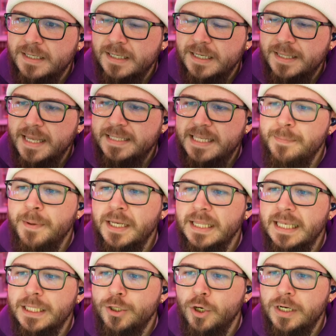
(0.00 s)
They
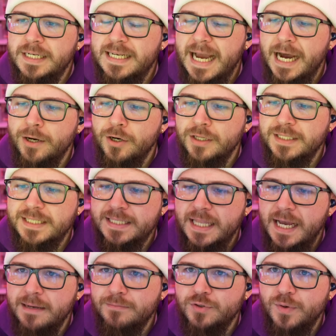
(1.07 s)
typically look down on
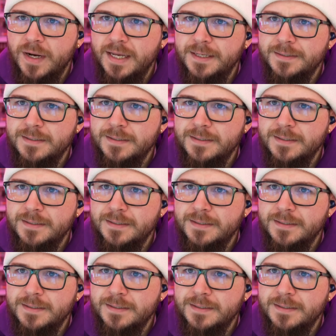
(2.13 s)
slimes, right?